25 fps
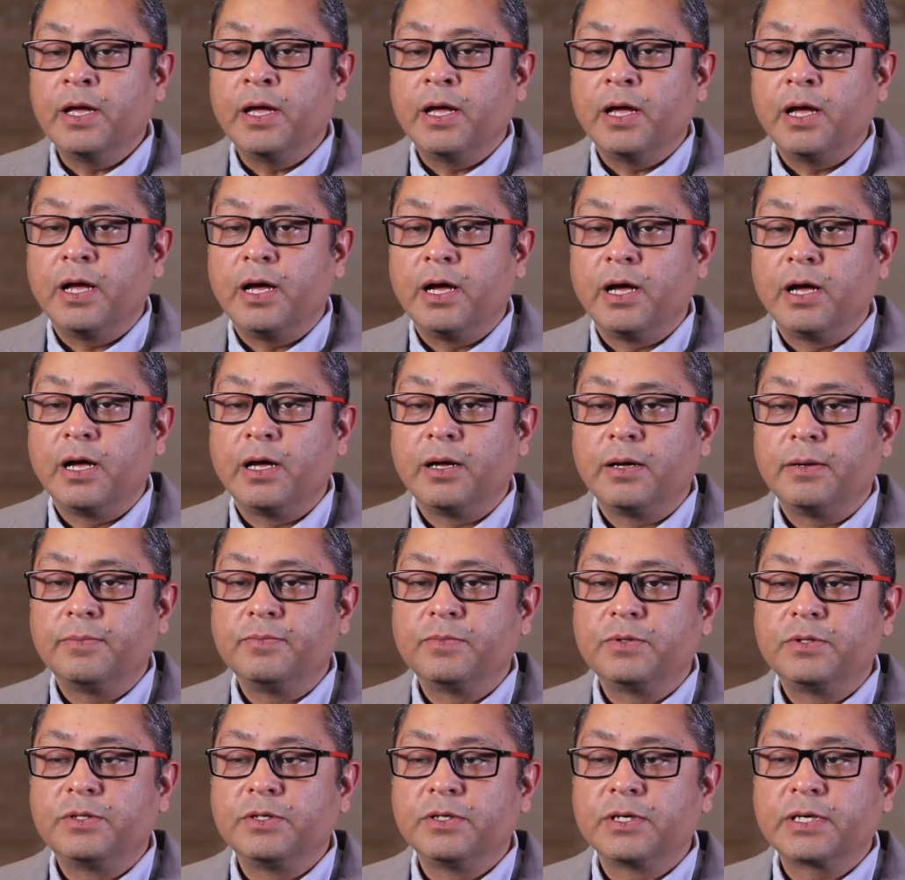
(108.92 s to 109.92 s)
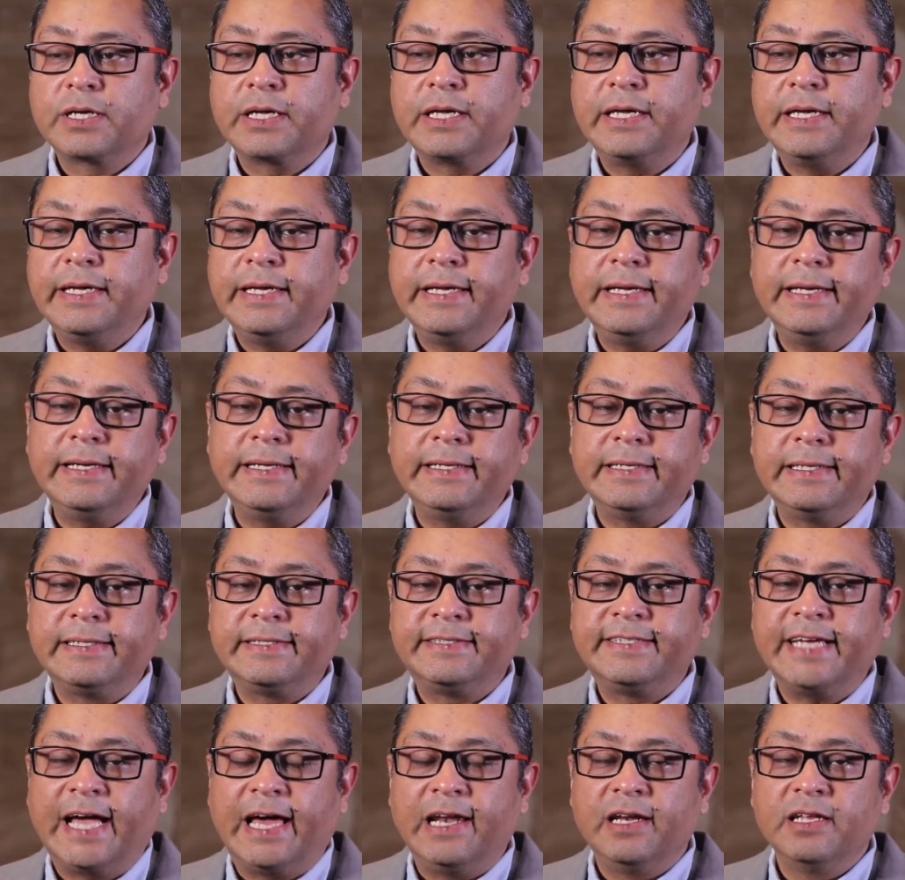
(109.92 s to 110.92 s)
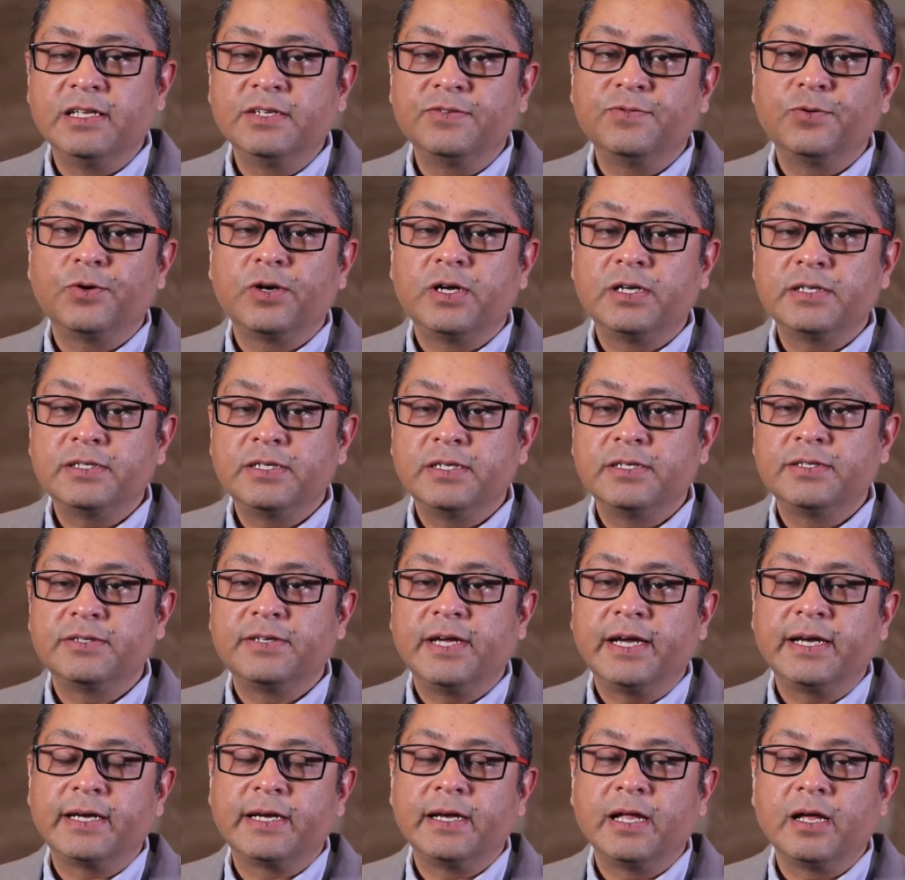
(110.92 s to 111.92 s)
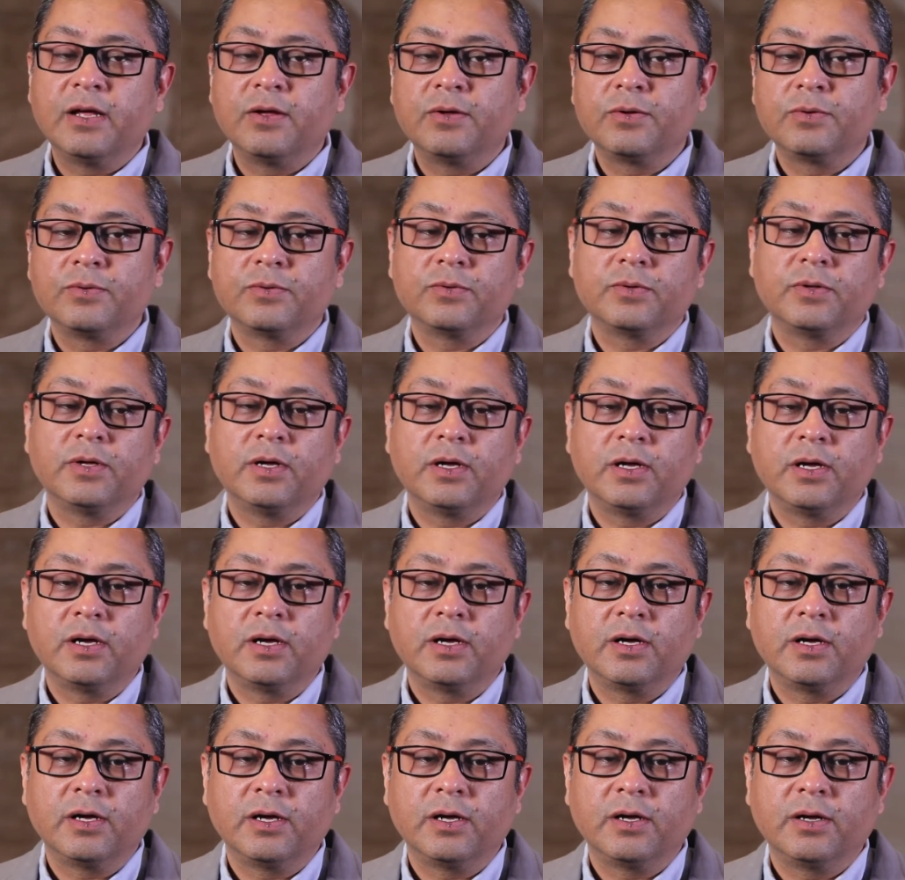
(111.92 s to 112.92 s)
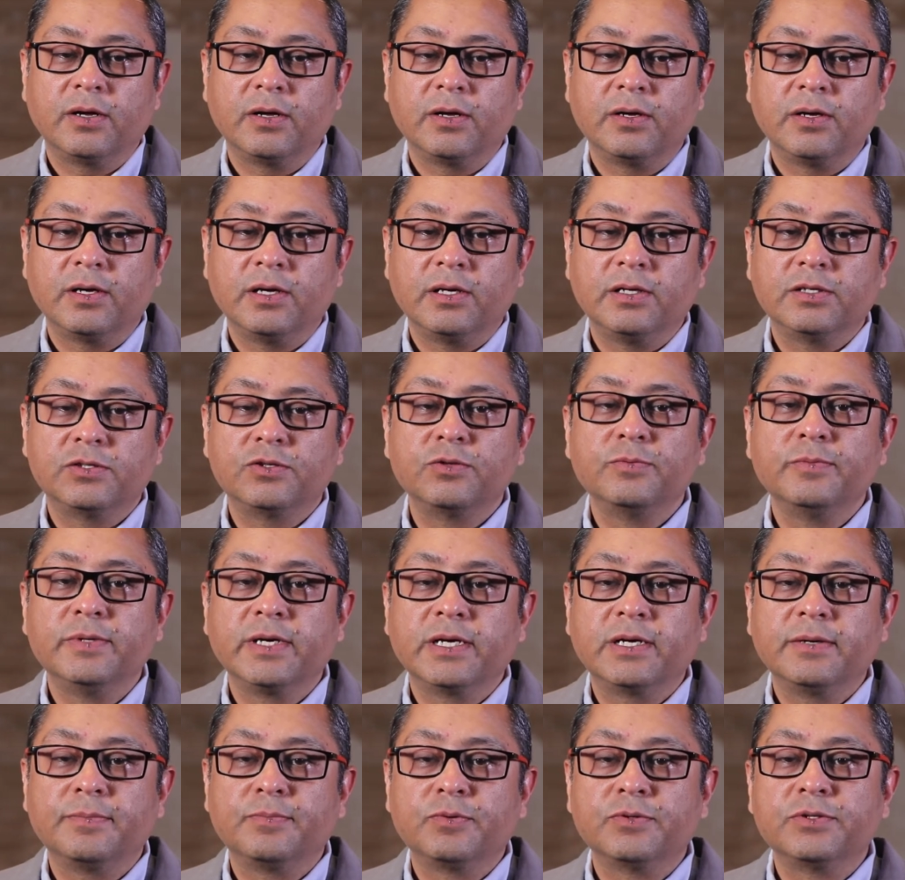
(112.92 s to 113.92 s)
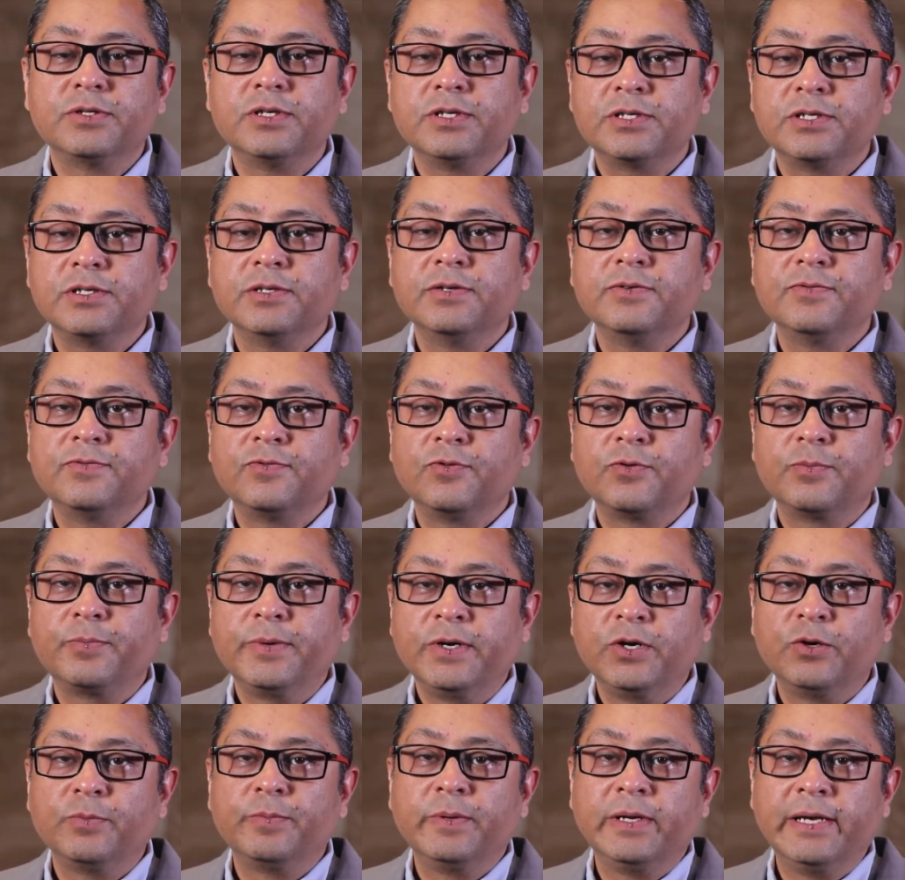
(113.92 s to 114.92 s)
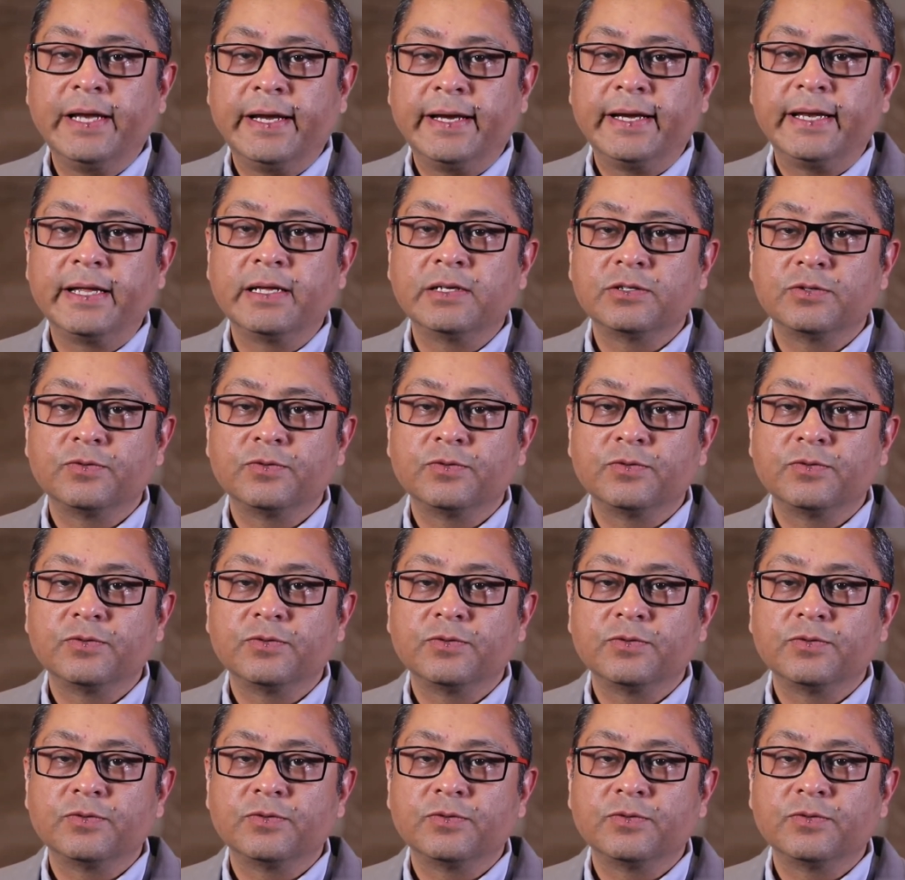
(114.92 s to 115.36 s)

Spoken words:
The key challenge for us is right now is to make a position for P2P lending.